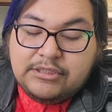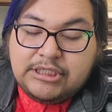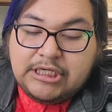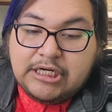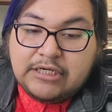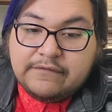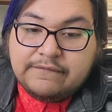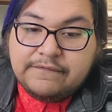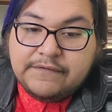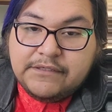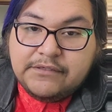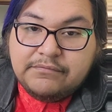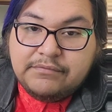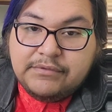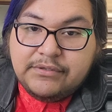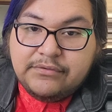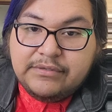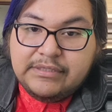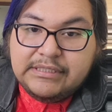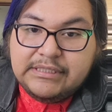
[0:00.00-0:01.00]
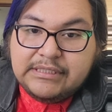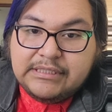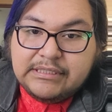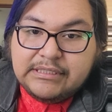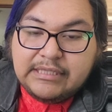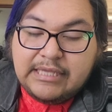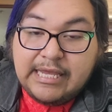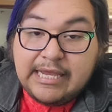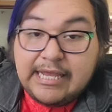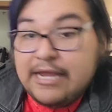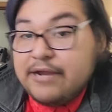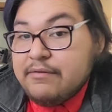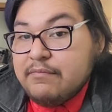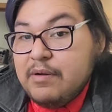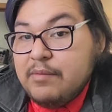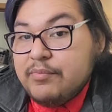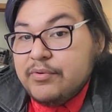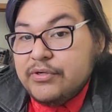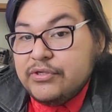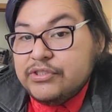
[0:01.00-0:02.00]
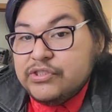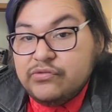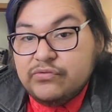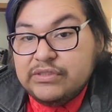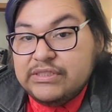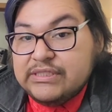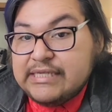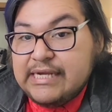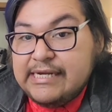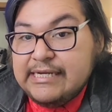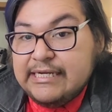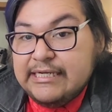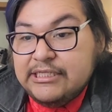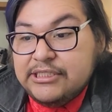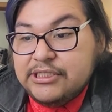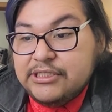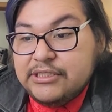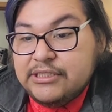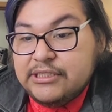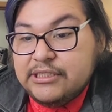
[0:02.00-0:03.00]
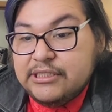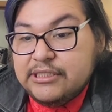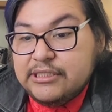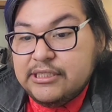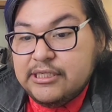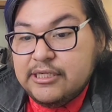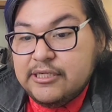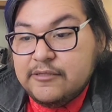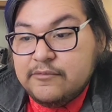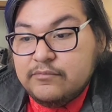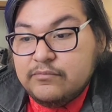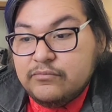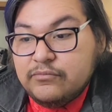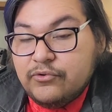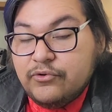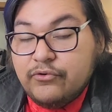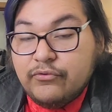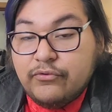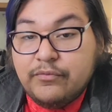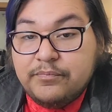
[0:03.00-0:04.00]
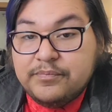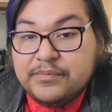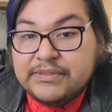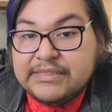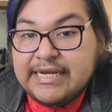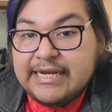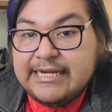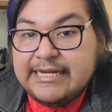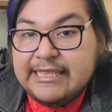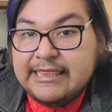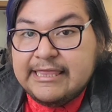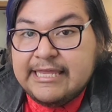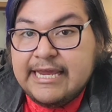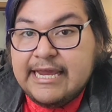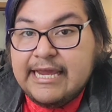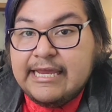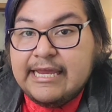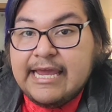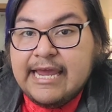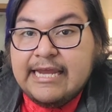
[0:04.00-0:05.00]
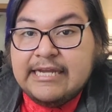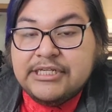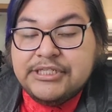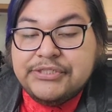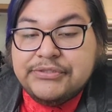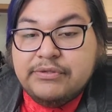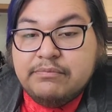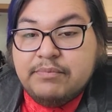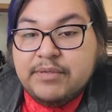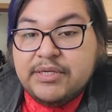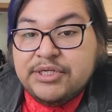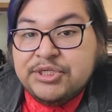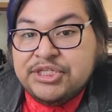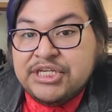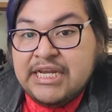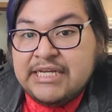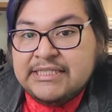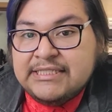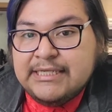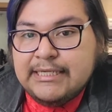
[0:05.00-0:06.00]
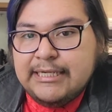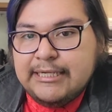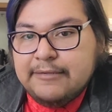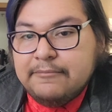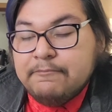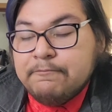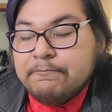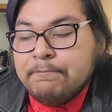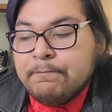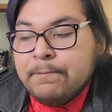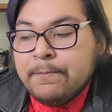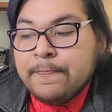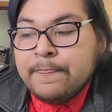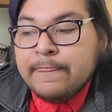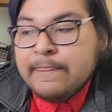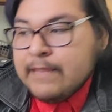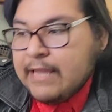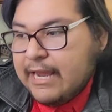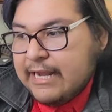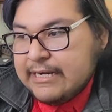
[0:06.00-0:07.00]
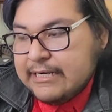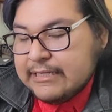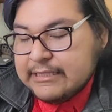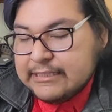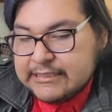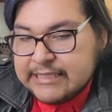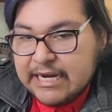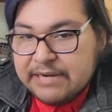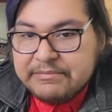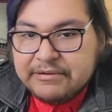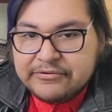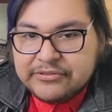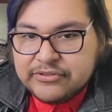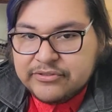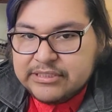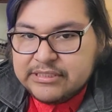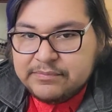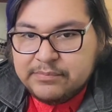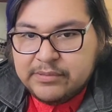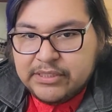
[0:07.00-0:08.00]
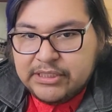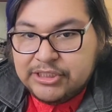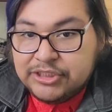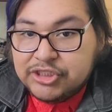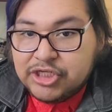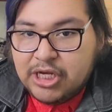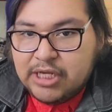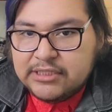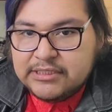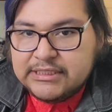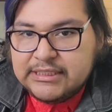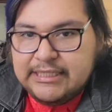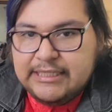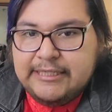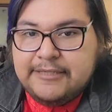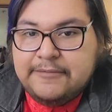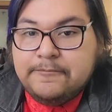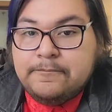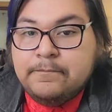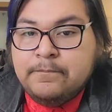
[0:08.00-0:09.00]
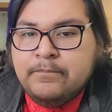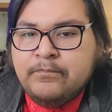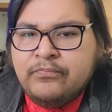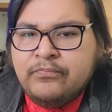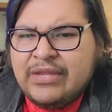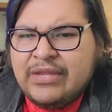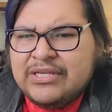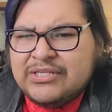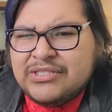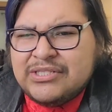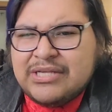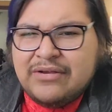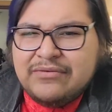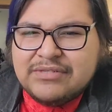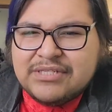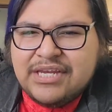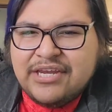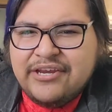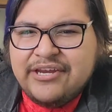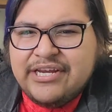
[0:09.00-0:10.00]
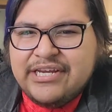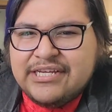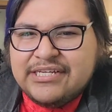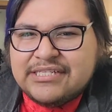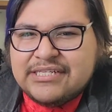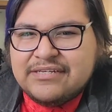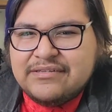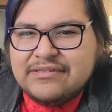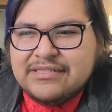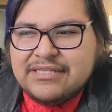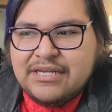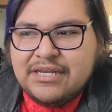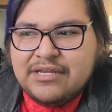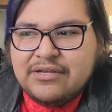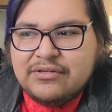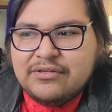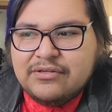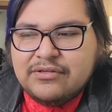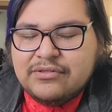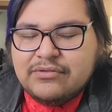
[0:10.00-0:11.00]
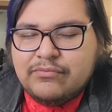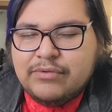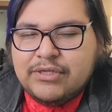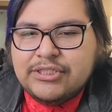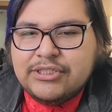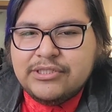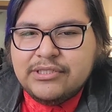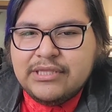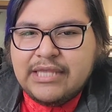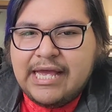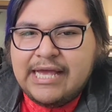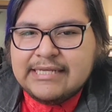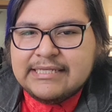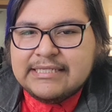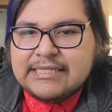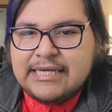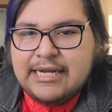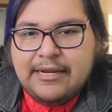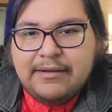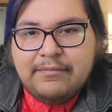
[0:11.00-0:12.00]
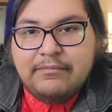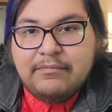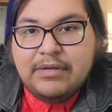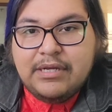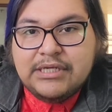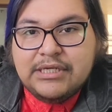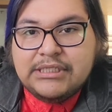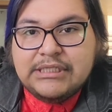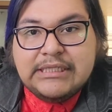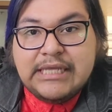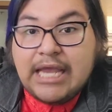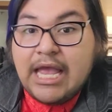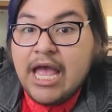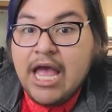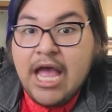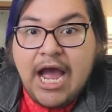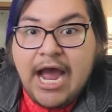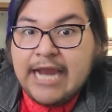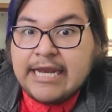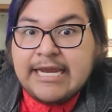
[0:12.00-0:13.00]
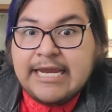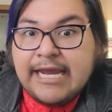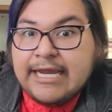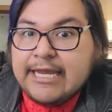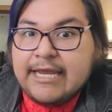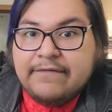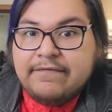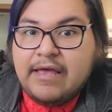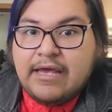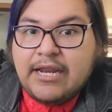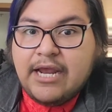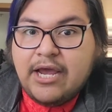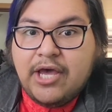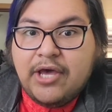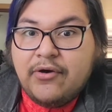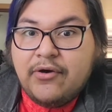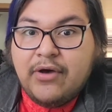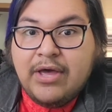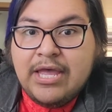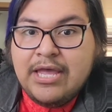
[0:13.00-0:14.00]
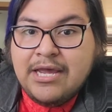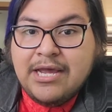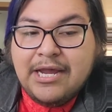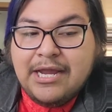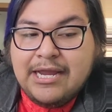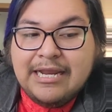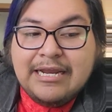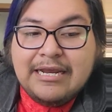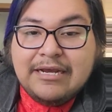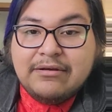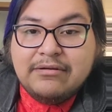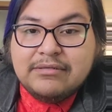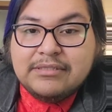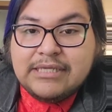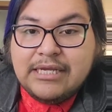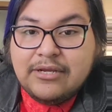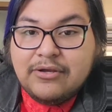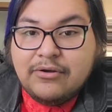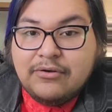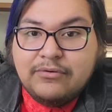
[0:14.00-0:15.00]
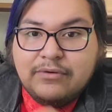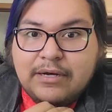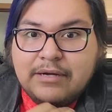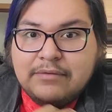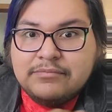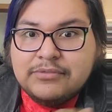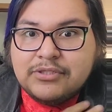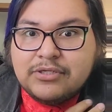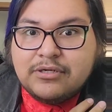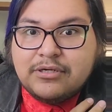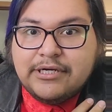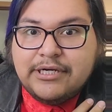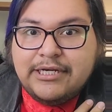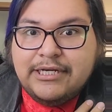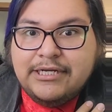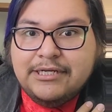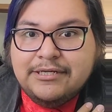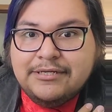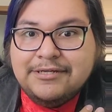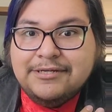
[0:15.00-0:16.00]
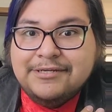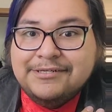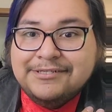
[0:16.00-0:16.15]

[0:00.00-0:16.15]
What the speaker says: Jennifer would always, like, I remember she would sign into the group sign-in thing, and she would put Jen T. And at the time, I was always putting John T. And so I was curious. I was like, what's your last name? And she's like, I can't give that out. And I was like, oh, I'm sorry.